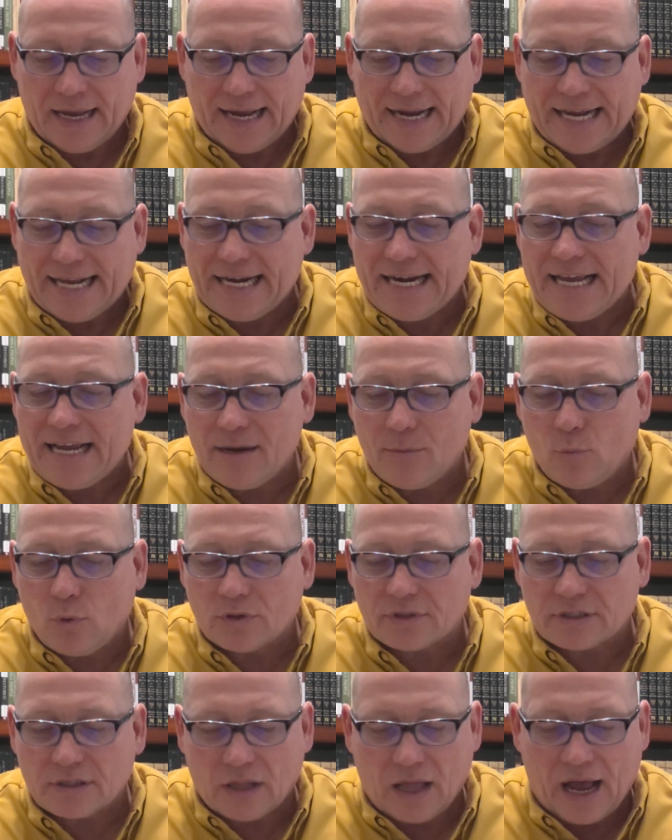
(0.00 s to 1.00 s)
"In him
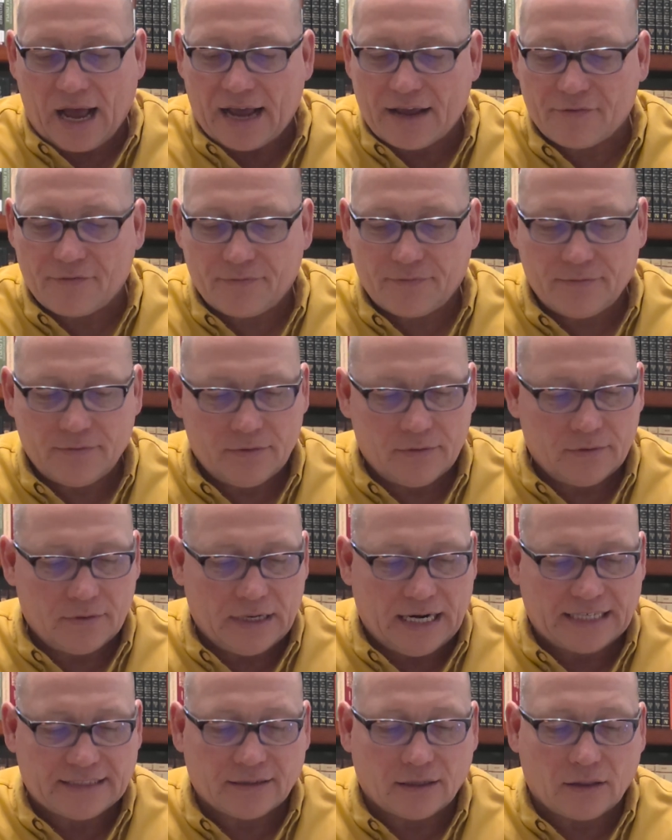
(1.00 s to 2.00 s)
was life,
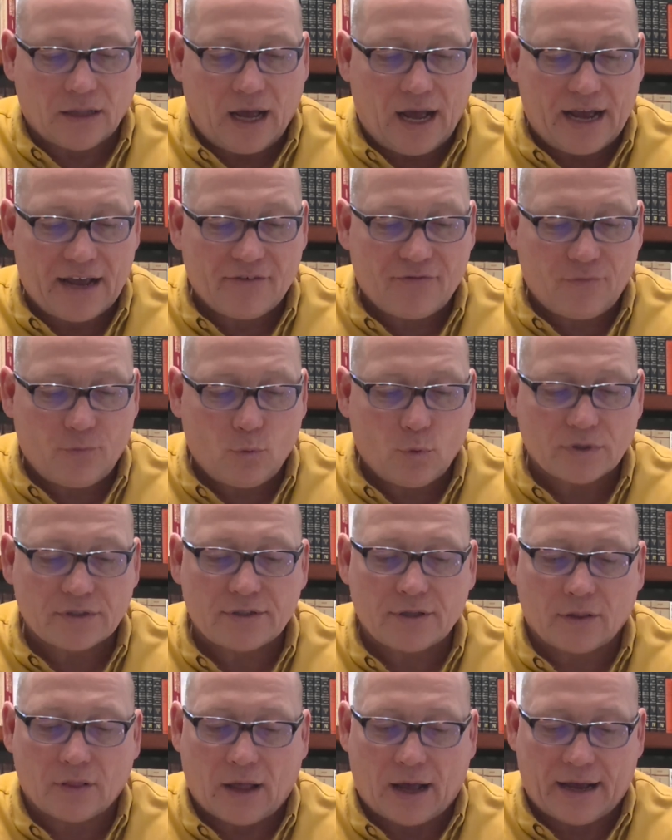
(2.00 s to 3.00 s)
and the life
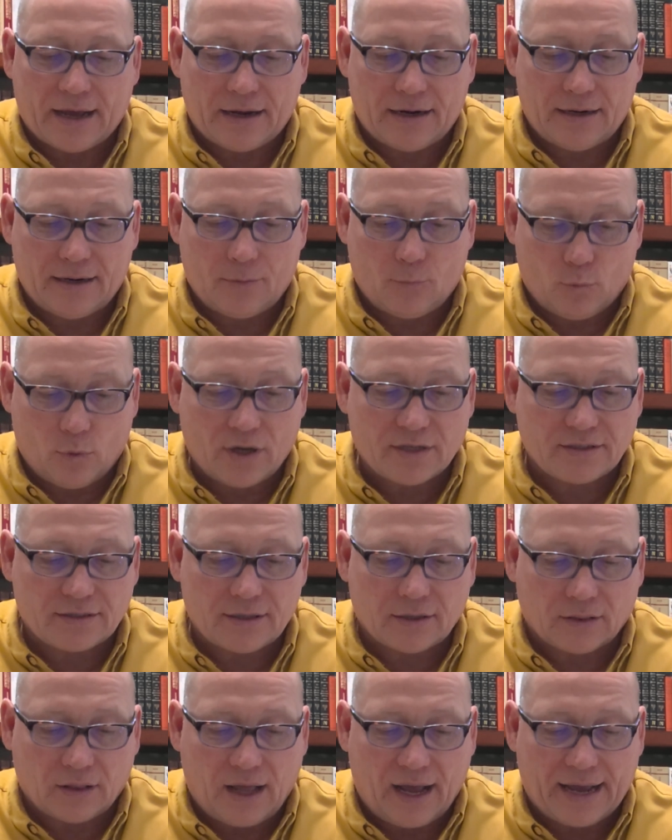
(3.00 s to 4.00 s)
was
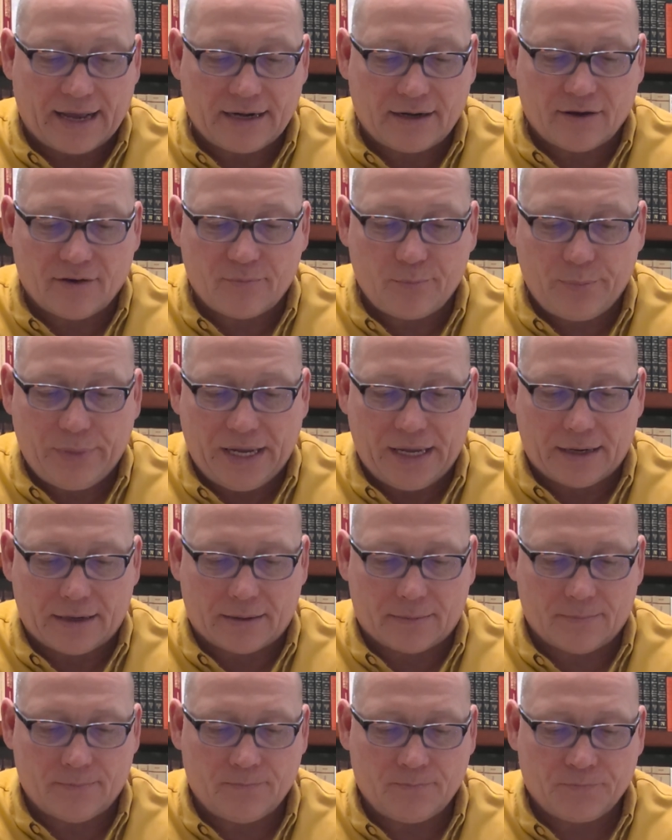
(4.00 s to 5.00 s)
the light of
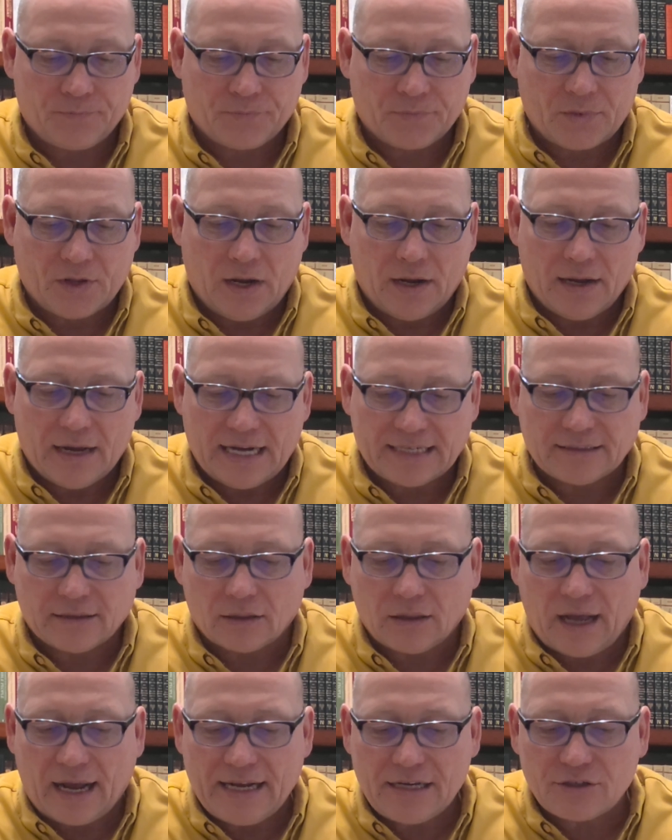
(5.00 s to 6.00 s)
men. And the
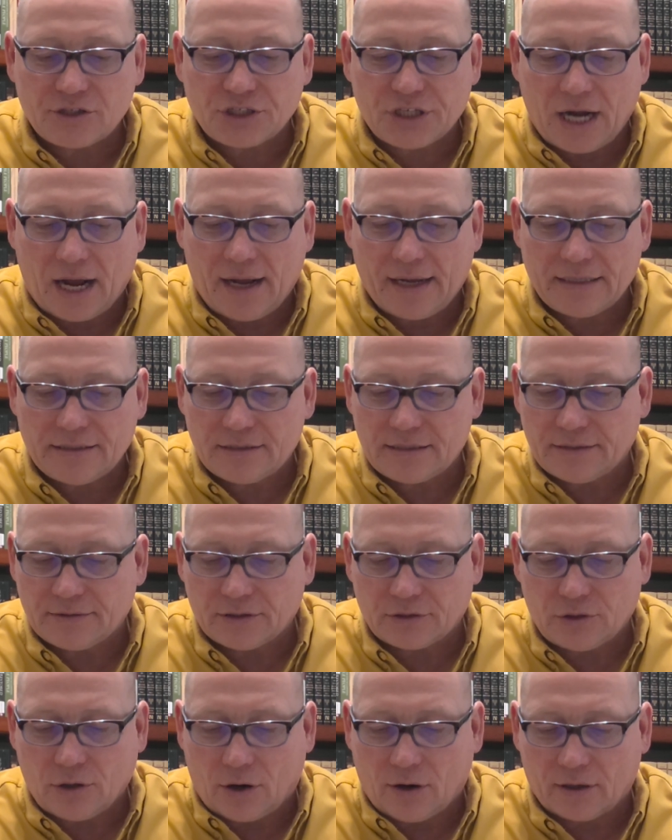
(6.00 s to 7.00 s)
light shines in the
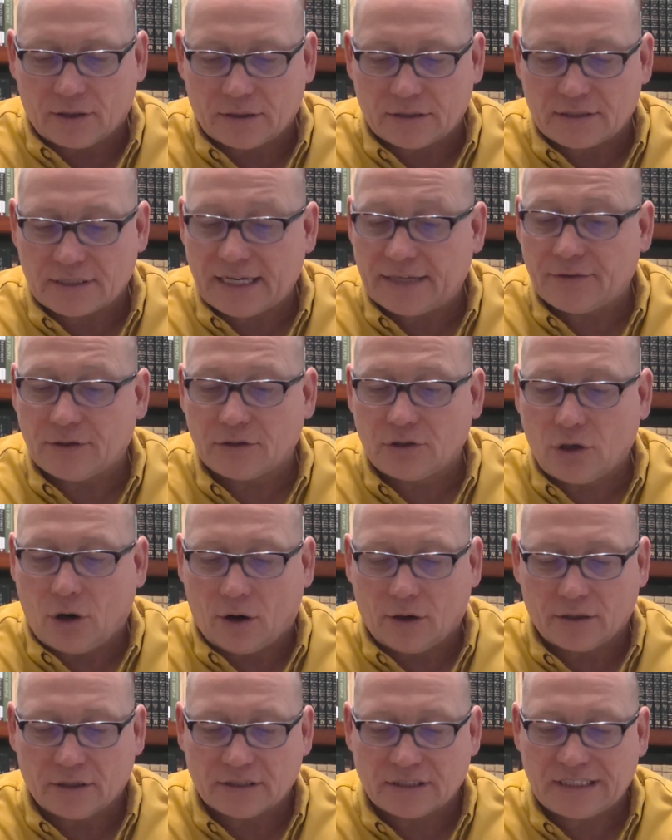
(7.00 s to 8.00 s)
darkness, and the
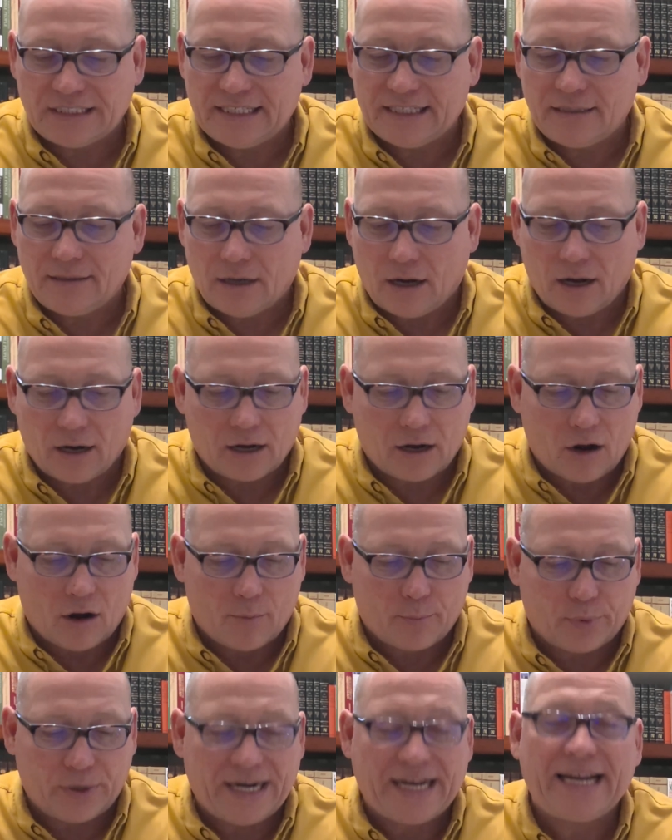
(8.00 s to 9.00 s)
darkness did not
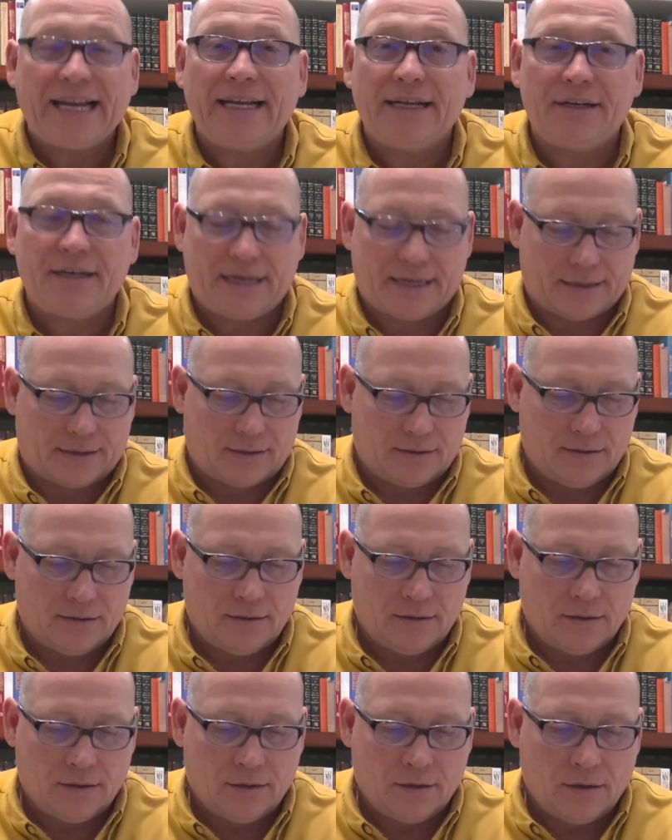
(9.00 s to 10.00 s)
comprehend it."
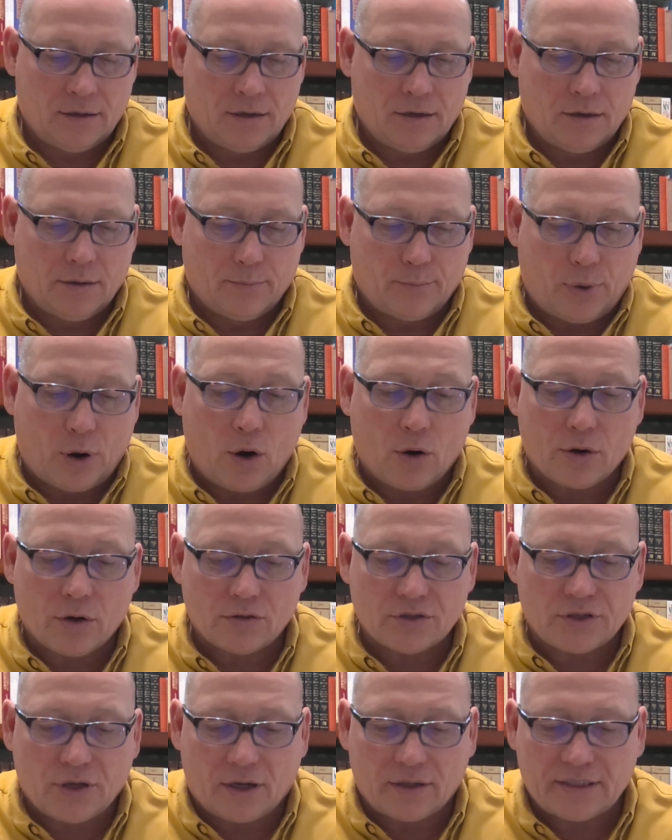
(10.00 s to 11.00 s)
Paul
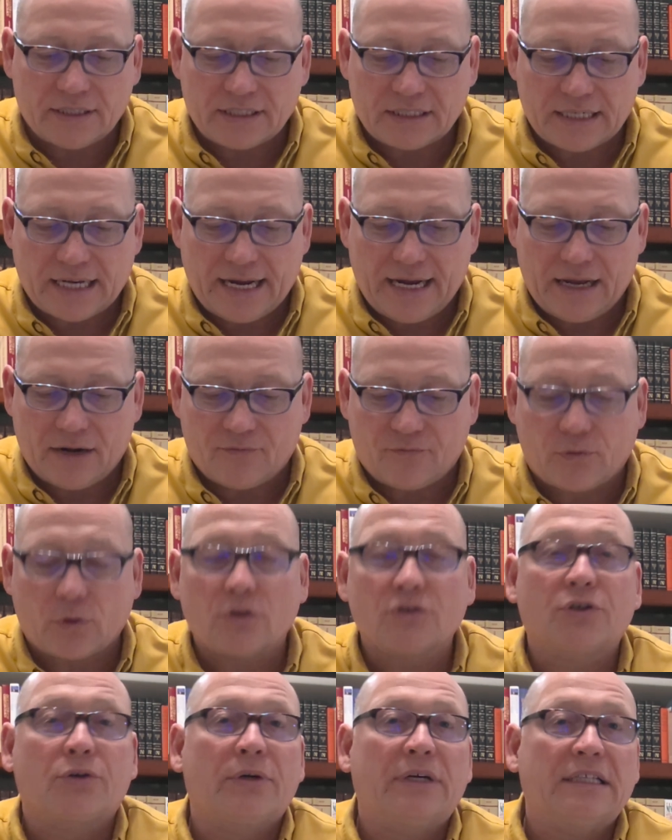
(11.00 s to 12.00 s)
goes on to say in
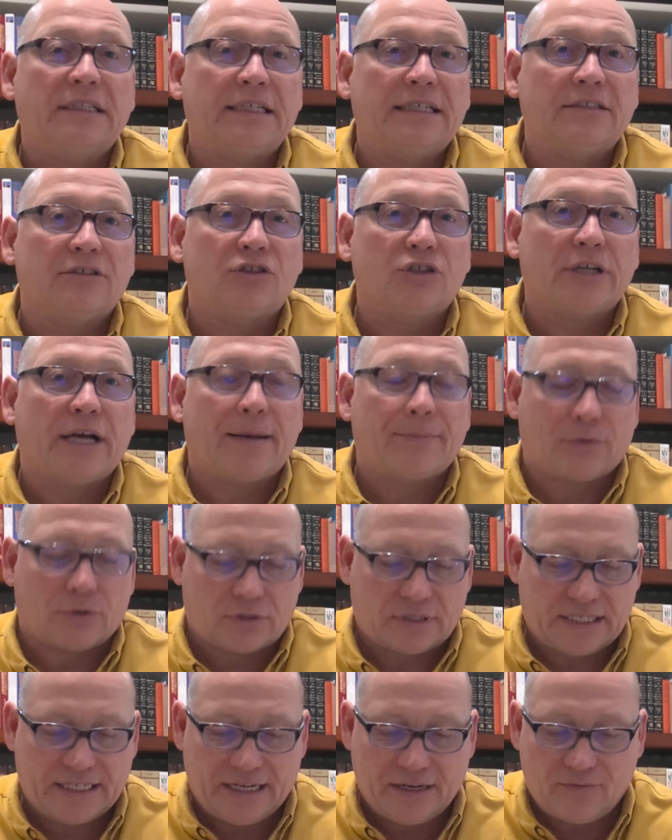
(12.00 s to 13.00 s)
1 Corinthians chapter
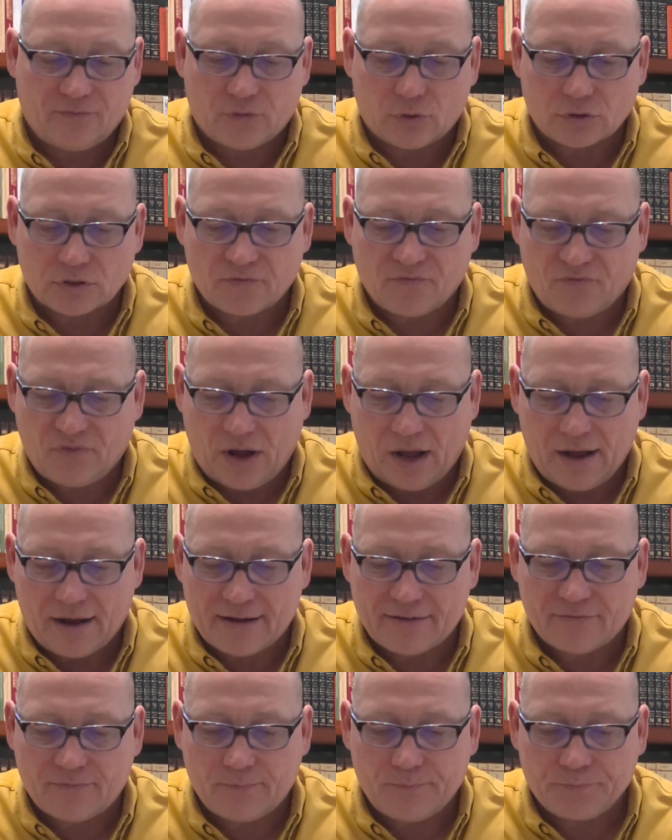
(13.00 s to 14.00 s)
10, verse
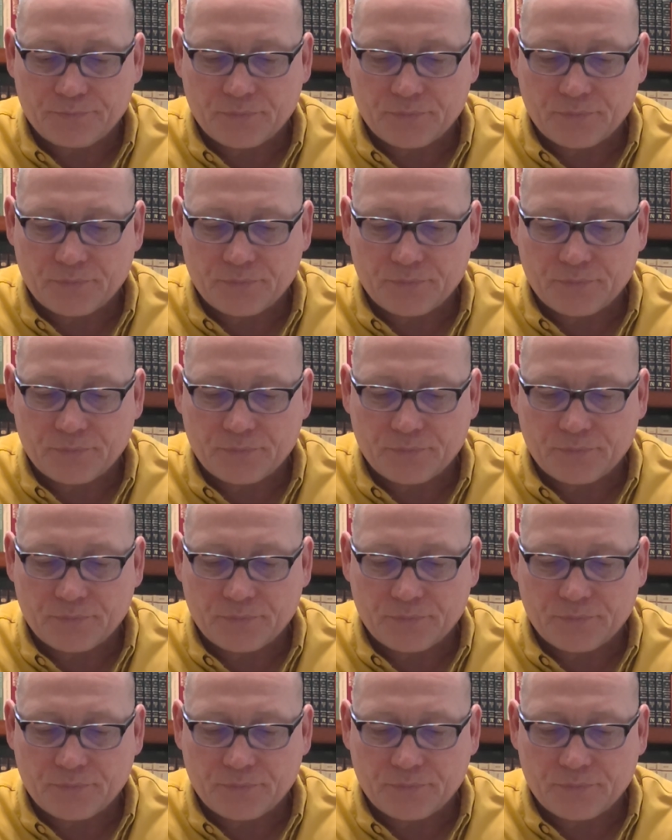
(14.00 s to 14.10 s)
5,